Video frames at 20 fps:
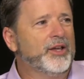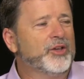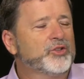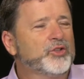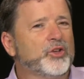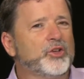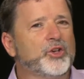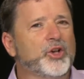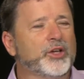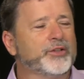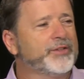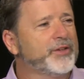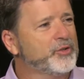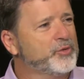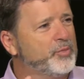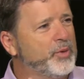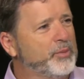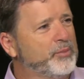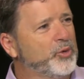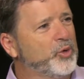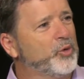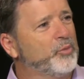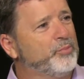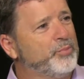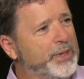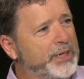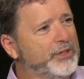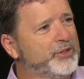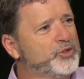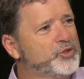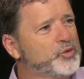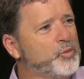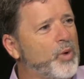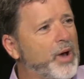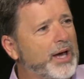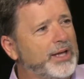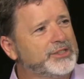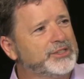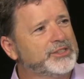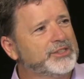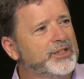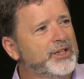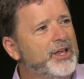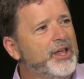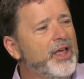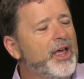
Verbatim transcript: so you notice there's people who binge watch.